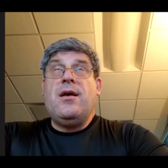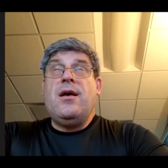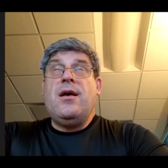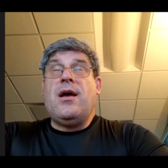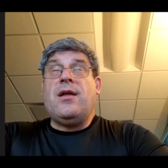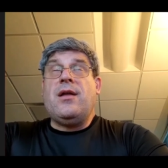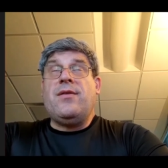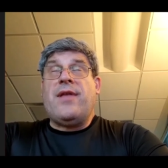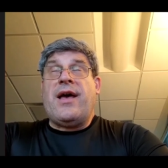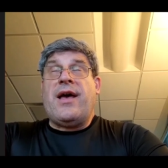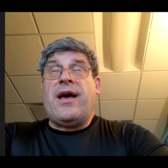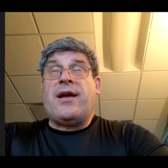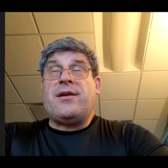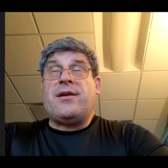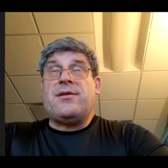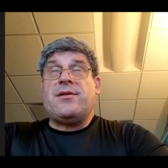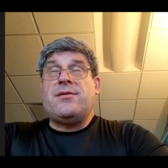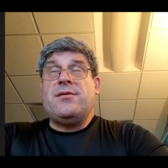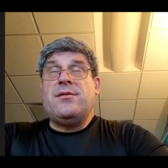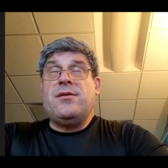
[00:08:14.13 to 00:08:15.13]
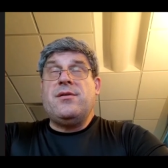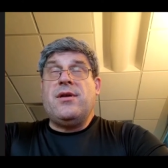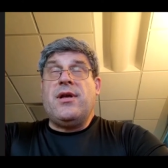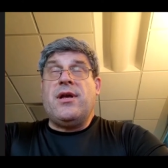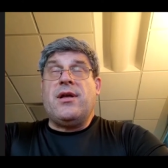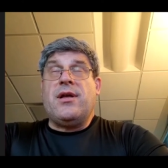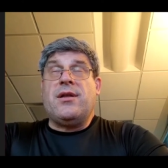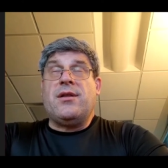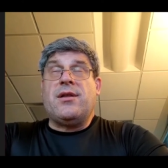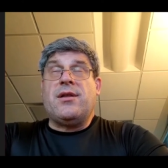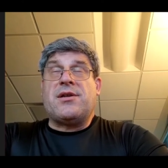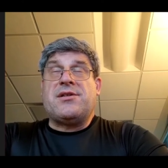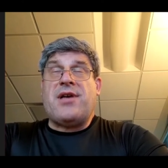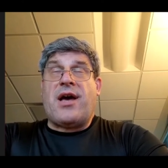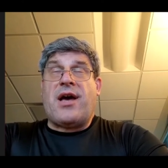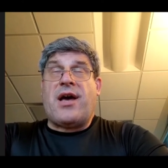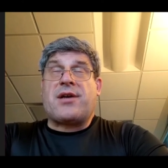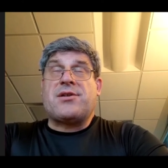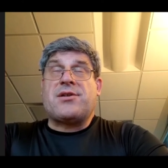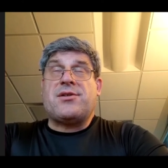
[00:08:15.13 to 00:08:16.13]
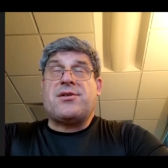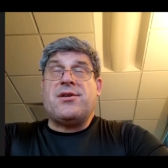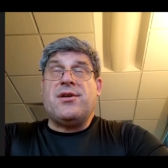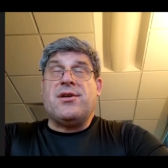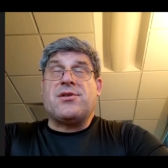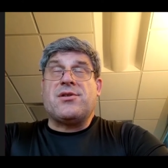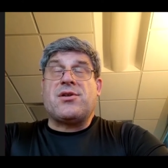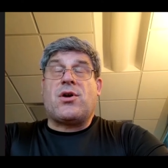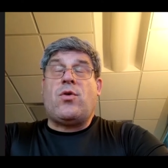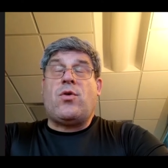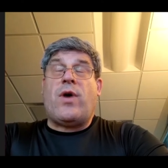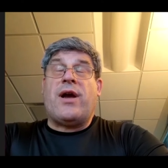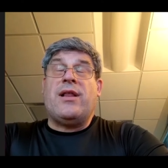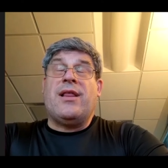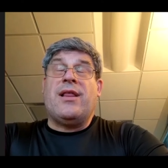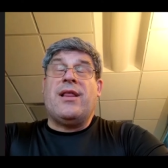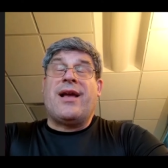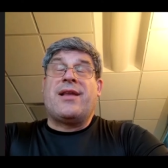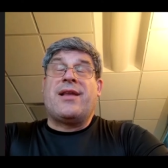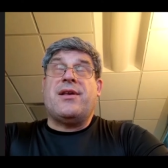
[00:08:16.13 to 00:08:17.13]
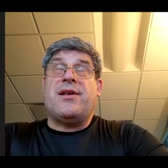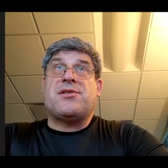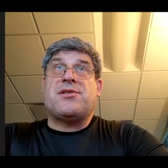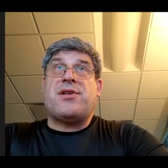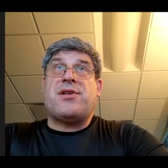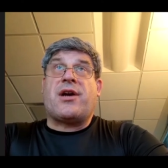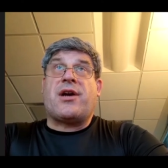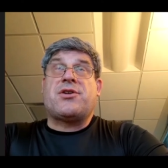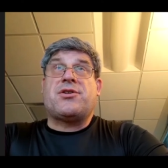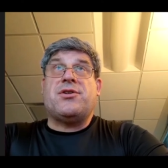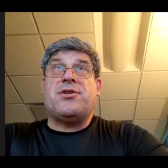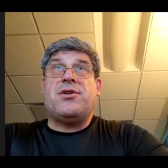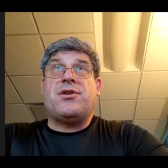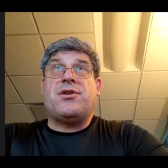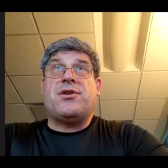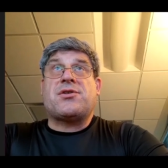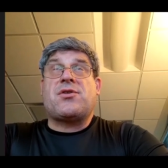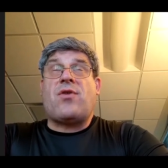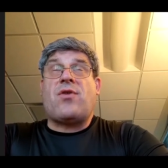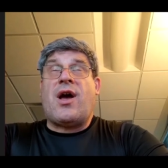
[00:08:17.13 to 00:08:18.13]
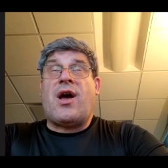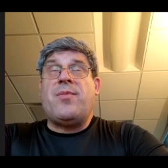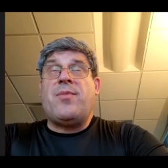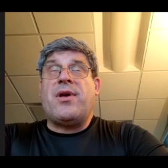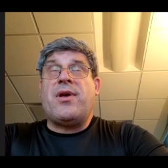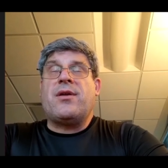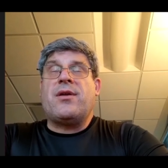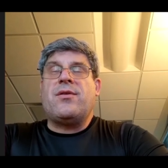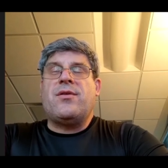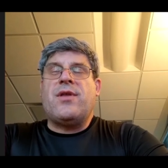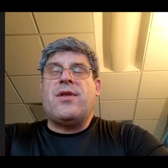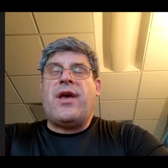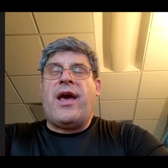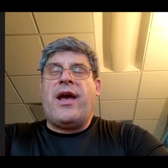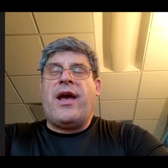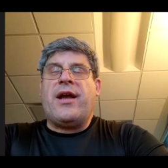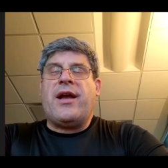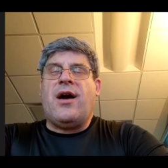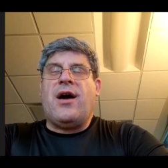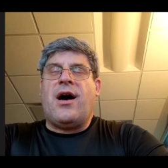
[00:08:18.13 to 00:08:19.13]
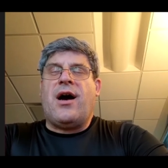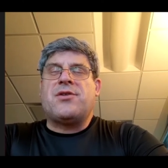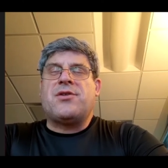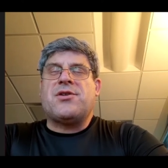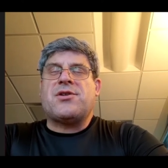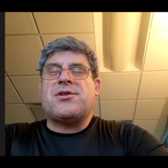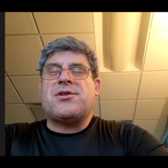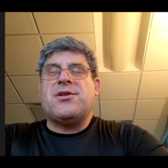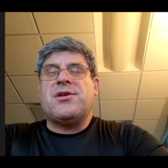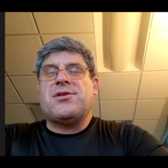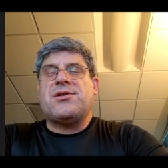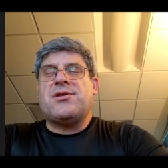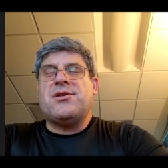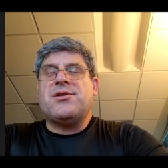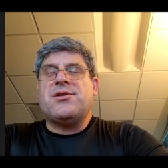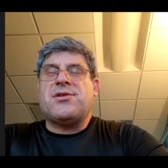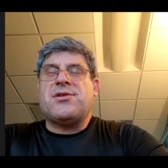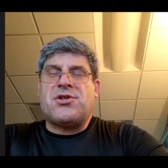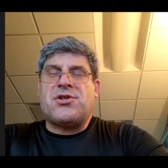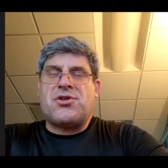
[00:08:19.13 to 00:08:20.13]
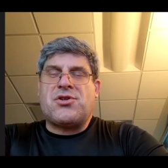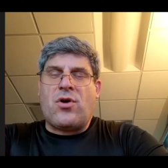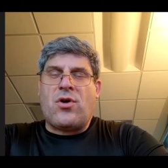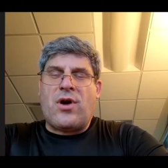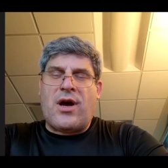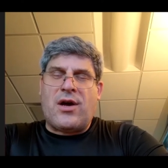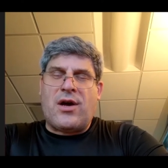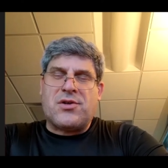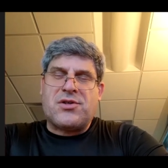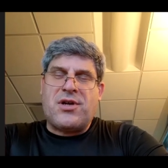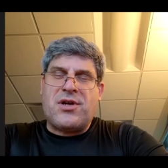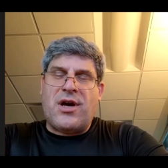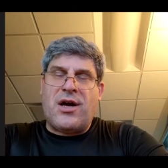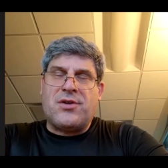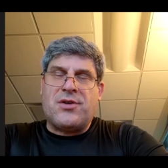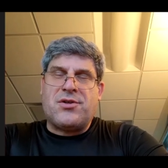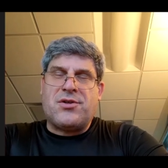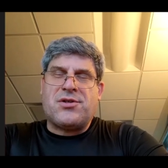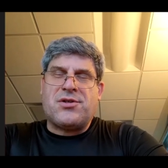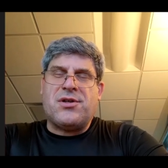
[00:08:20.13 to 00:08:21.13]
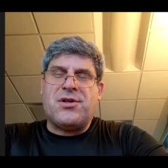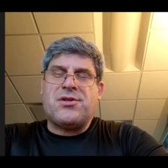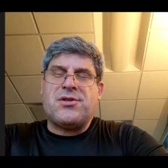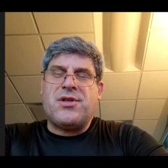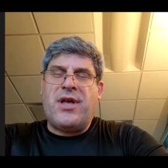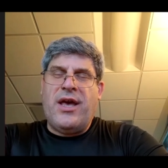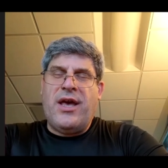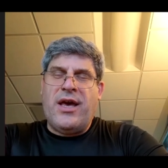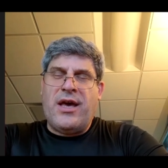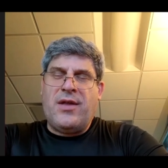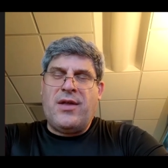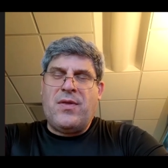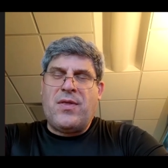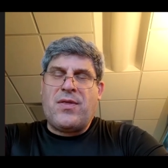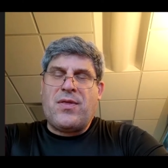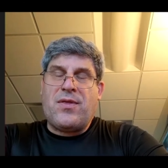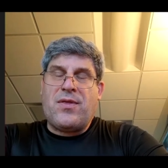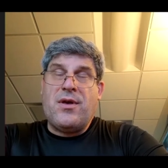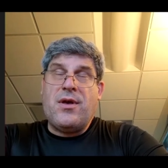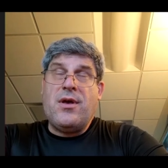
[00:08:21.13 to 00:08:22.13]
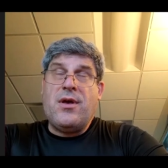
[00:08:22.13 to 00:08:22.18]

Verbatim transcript: And that in the text is a quite lengthy section describing the eight consciousnesses and storehouse consciousness, the eighth,